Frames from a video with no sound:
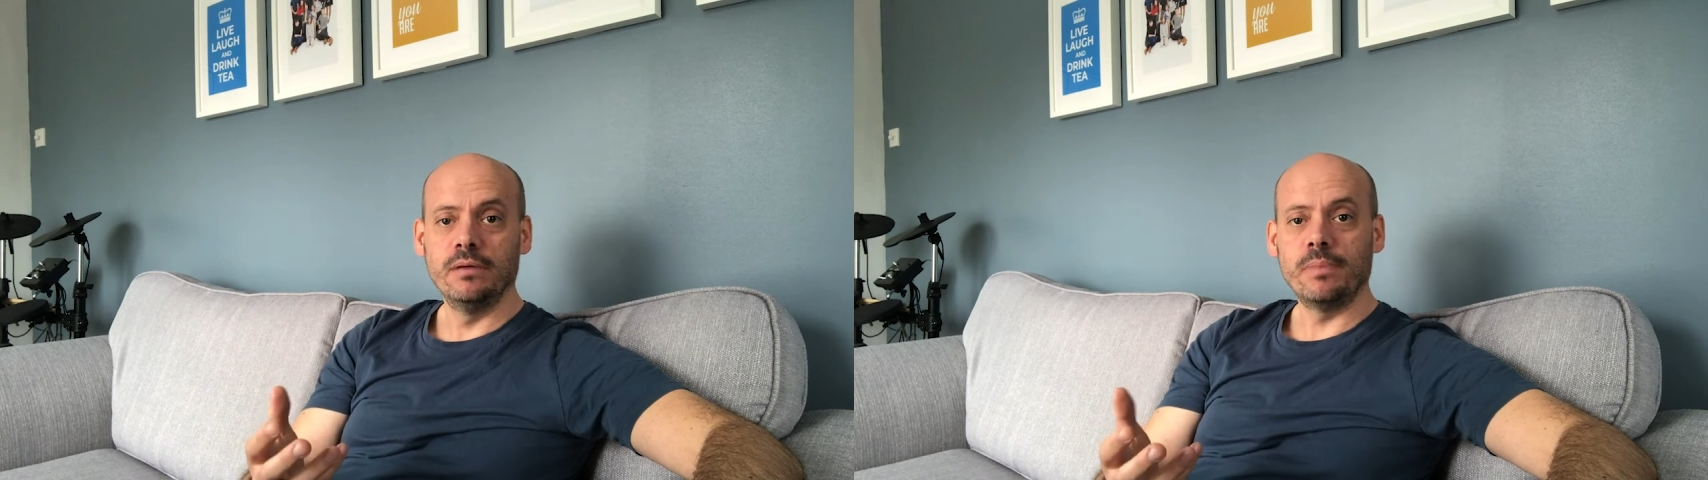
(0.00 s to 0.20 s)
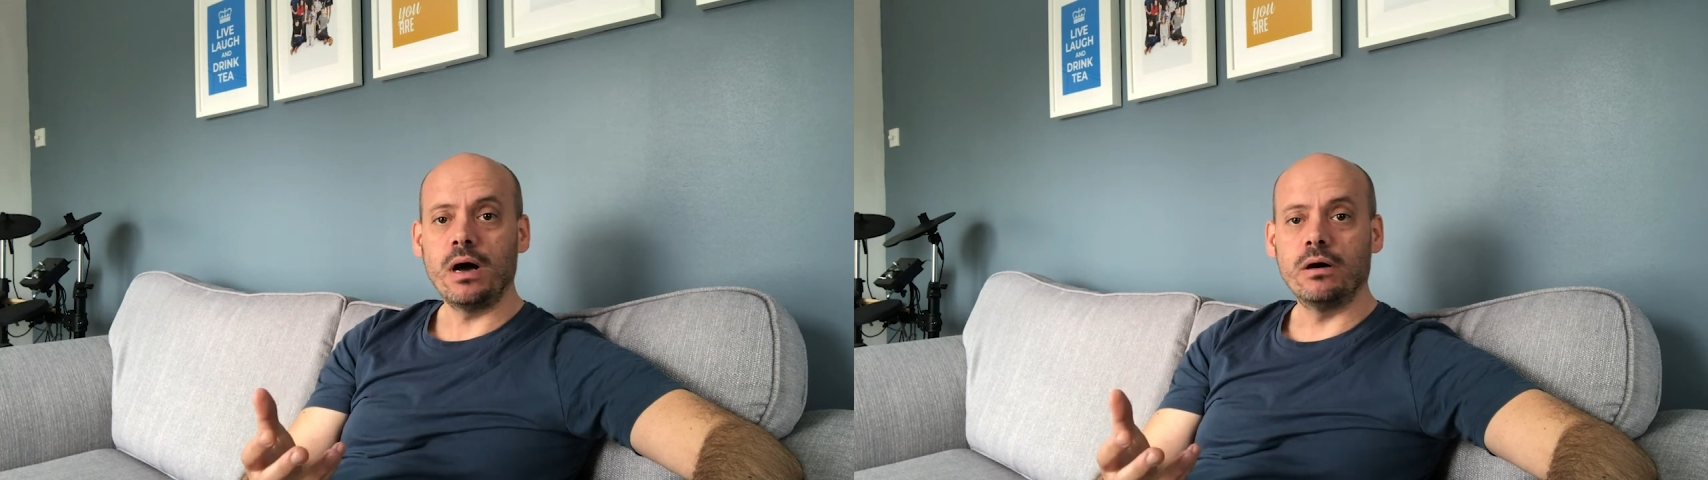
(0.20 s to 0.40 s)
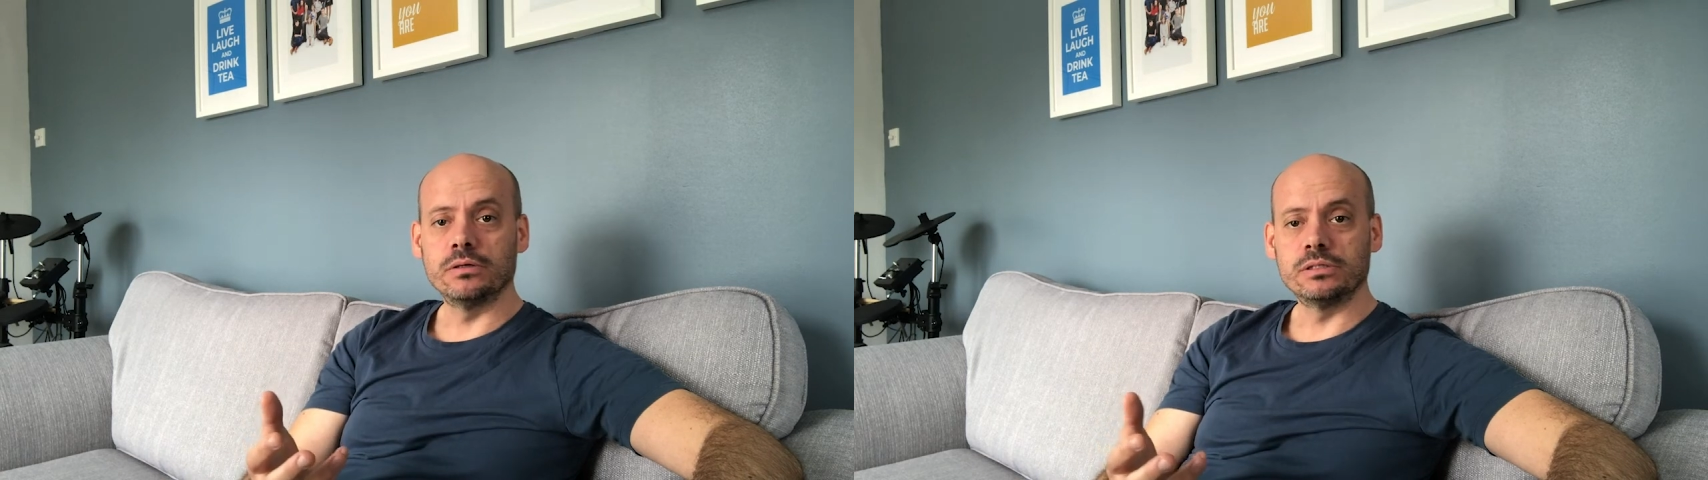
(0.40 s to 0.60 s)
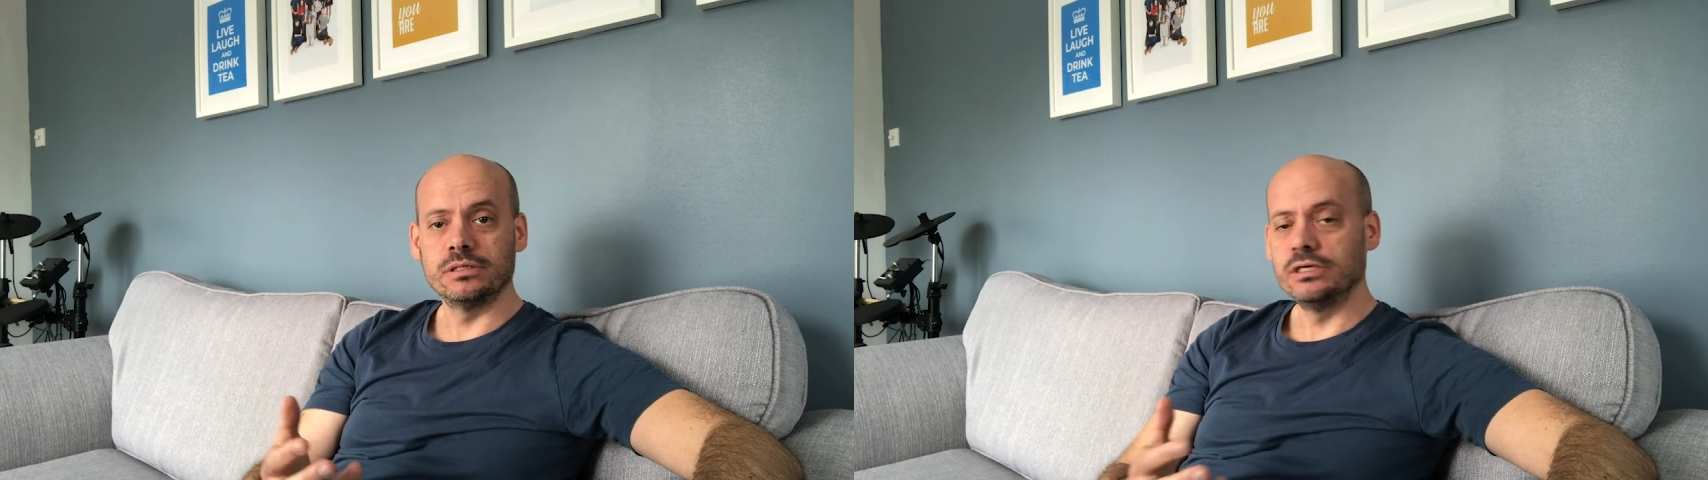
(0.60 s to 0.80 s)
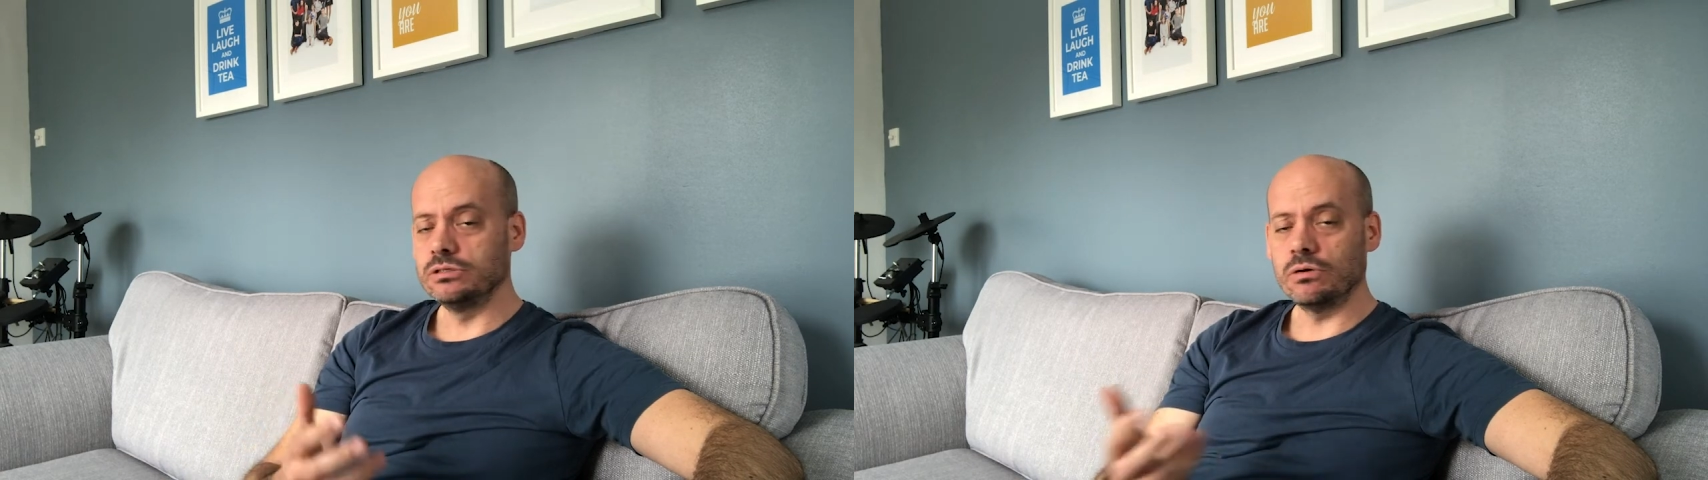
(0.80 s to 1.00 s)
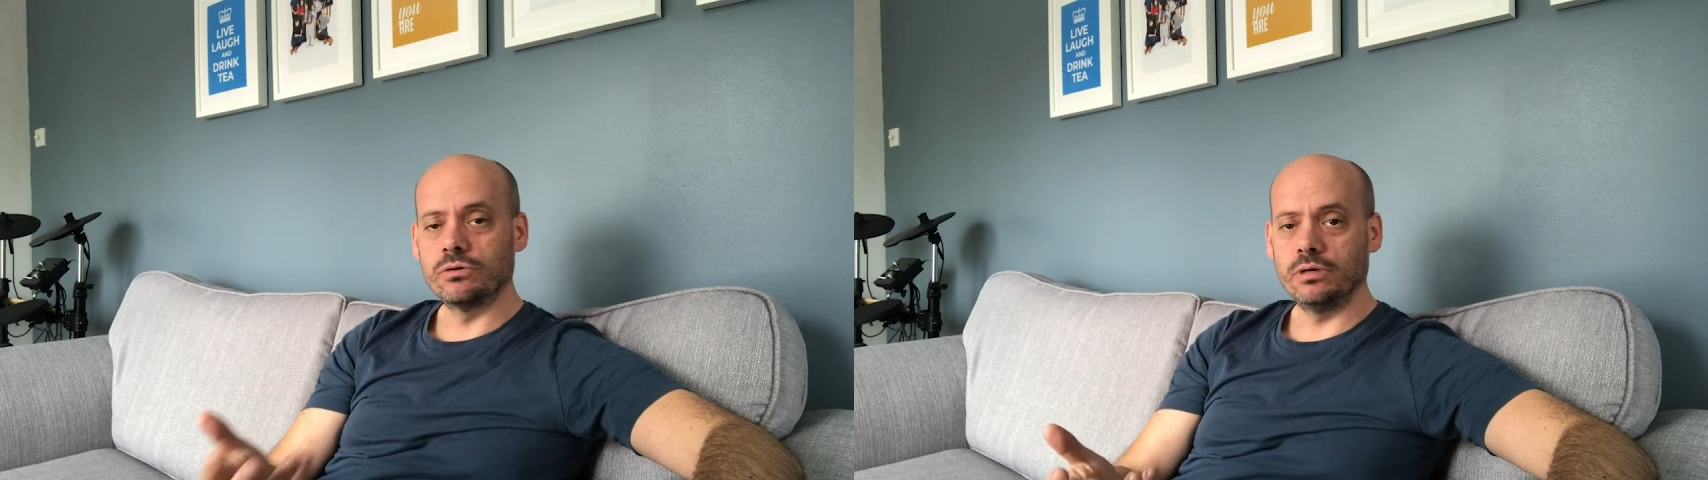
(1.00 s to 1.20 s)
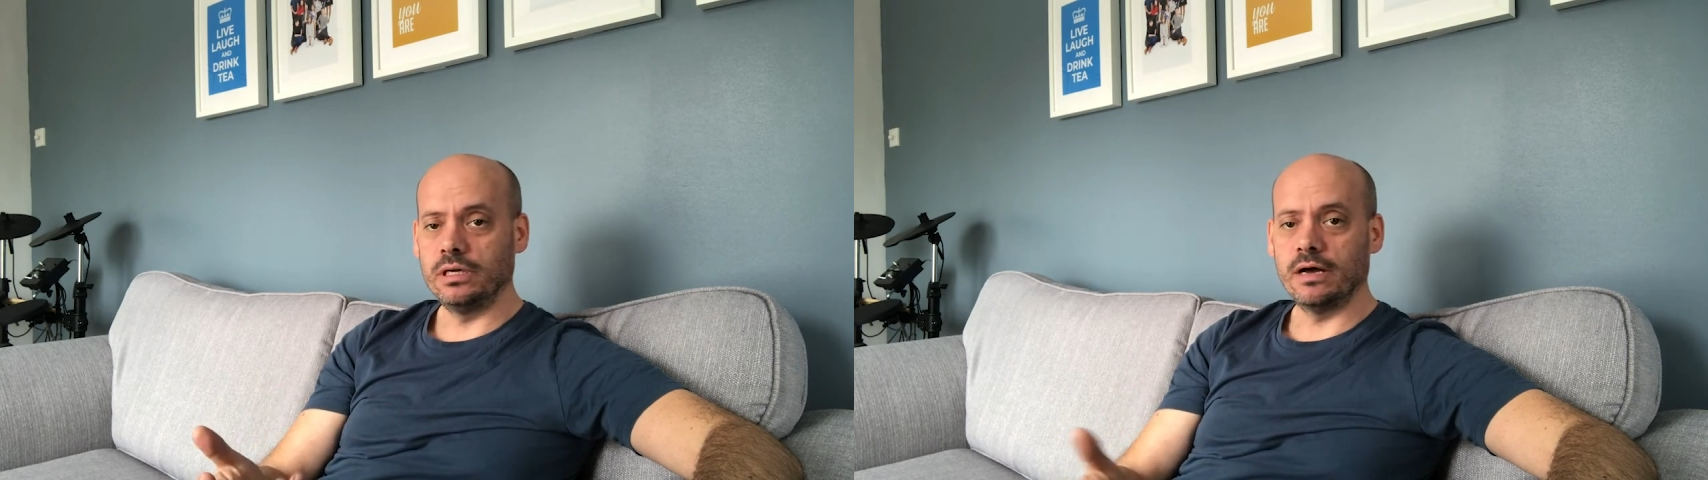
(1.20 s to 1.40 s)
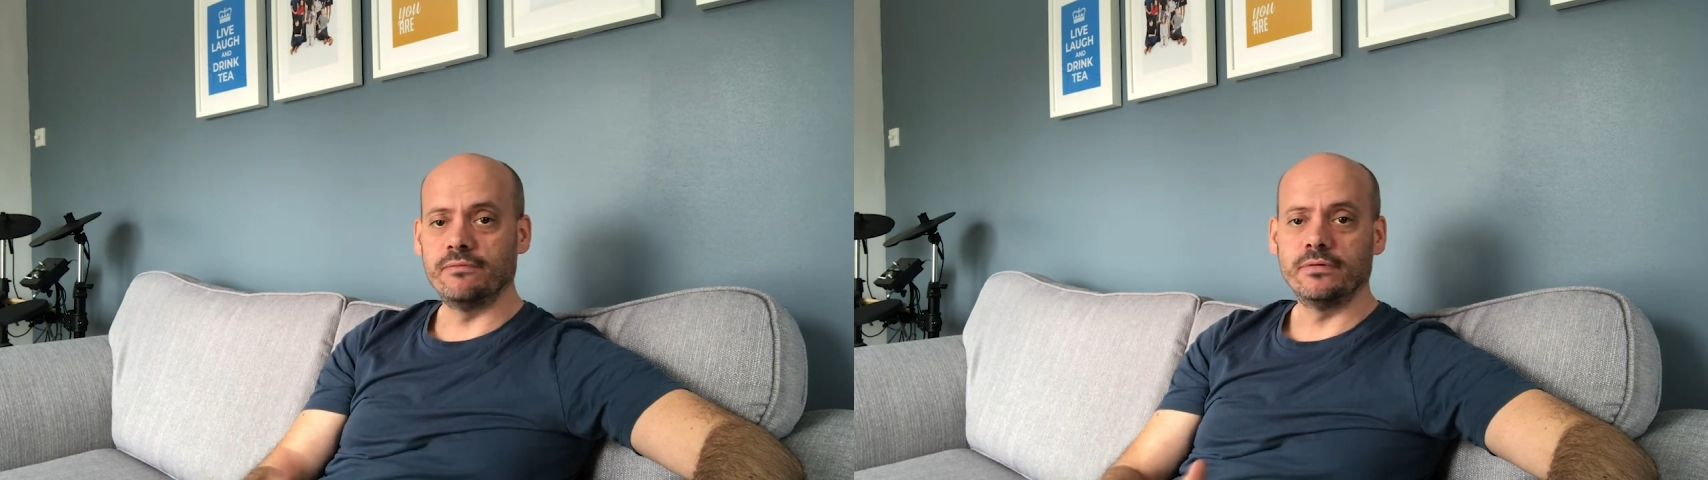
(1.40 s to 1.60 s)
parts. It's not good
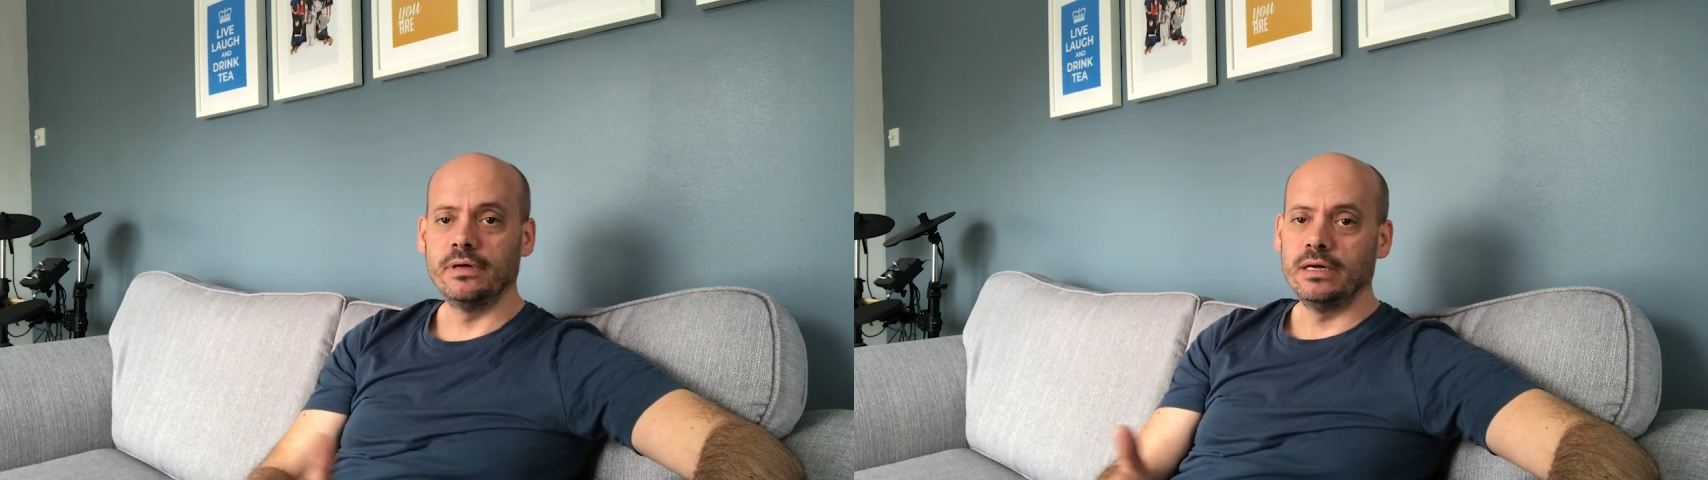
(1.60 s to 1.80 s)
enough.